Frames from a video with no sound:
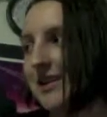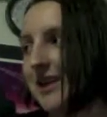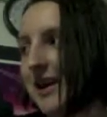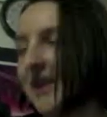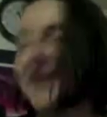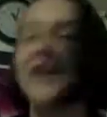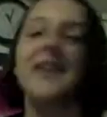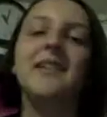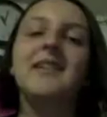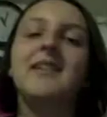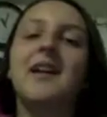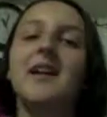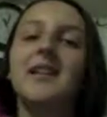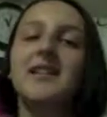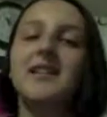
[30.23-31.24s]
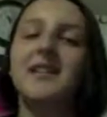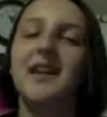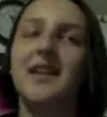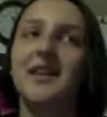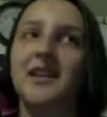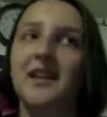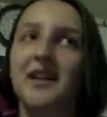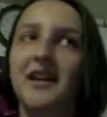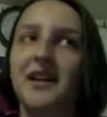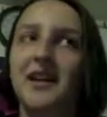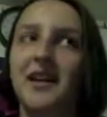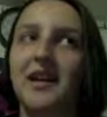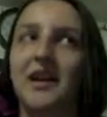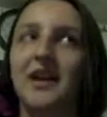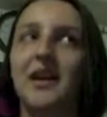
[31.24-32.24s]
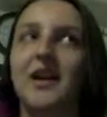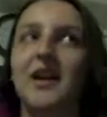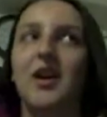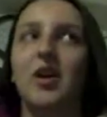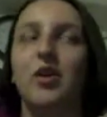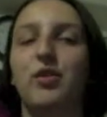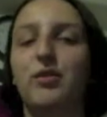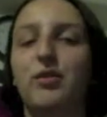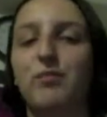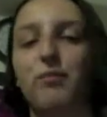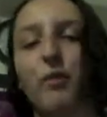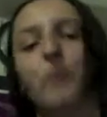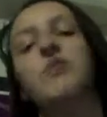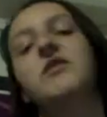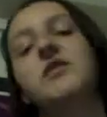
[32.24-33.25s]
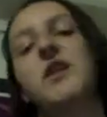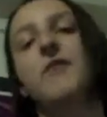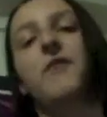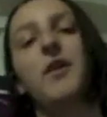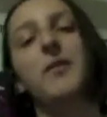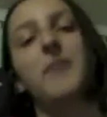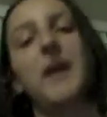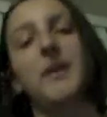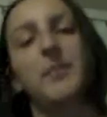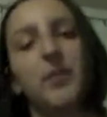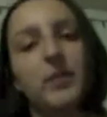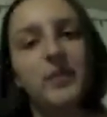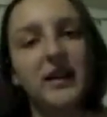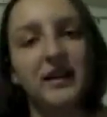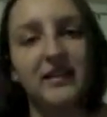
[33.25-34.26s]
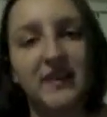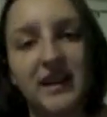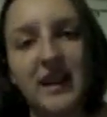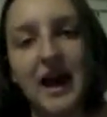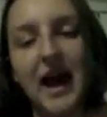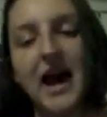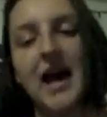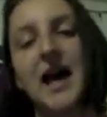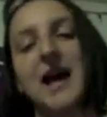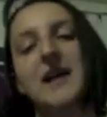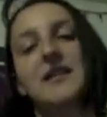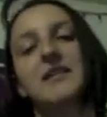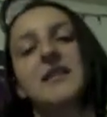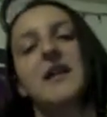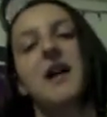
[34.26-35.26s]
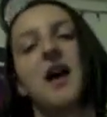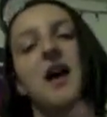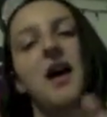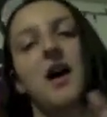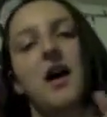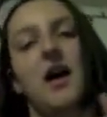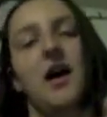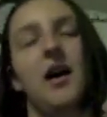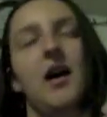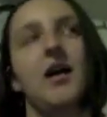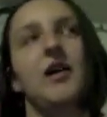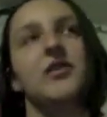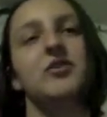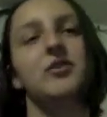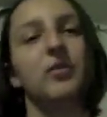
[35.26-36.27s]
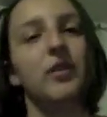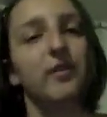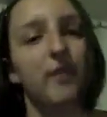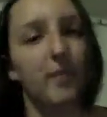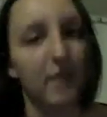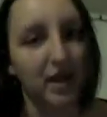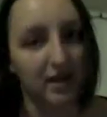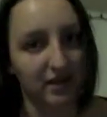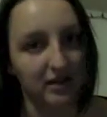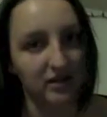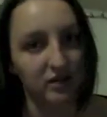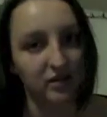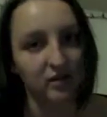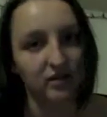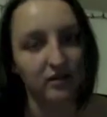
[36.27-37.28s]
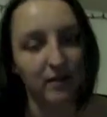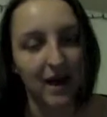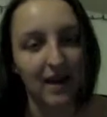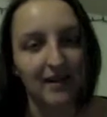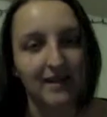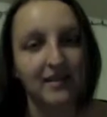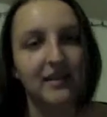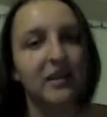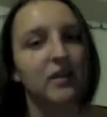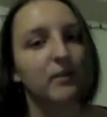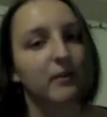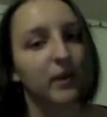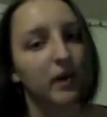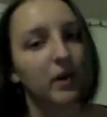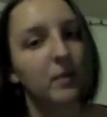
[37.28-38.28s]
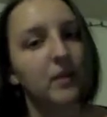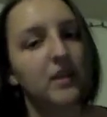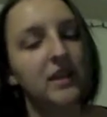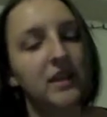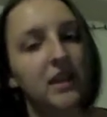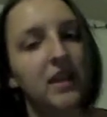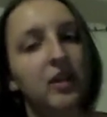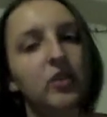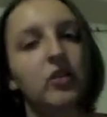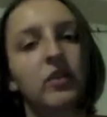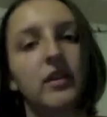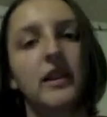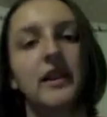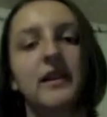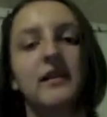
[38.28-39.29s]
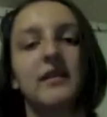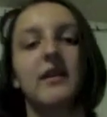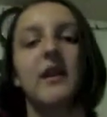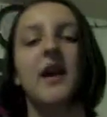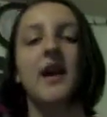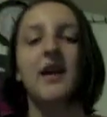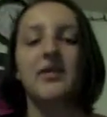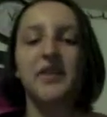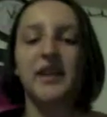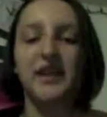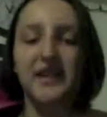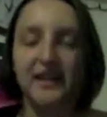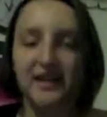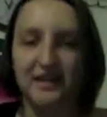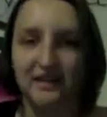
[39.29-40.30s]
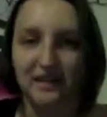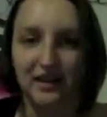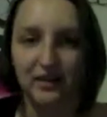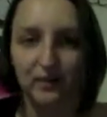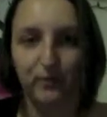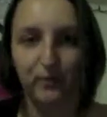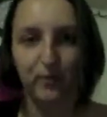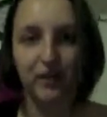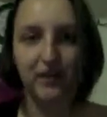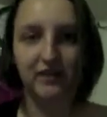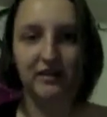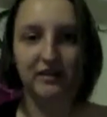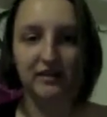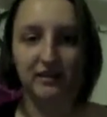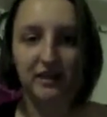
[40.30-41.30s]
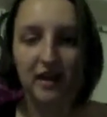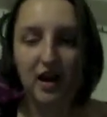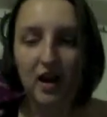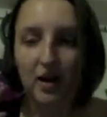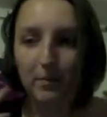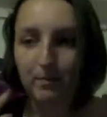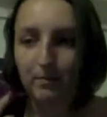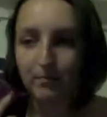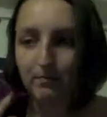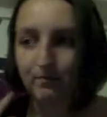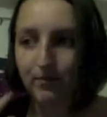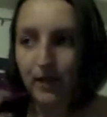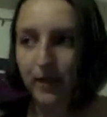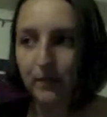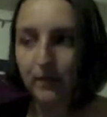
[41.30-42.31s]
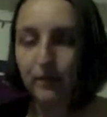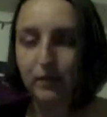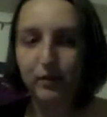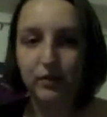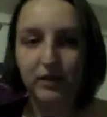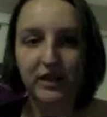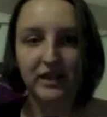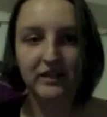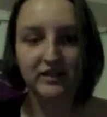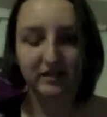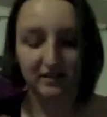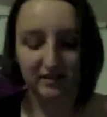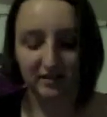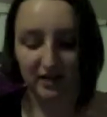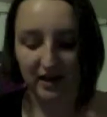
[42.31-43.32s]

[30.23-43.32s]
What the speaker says: I can't exactly say that he throws stuff on paper because he has a sort of a method to his madness. He has very particular things that he says for his people, his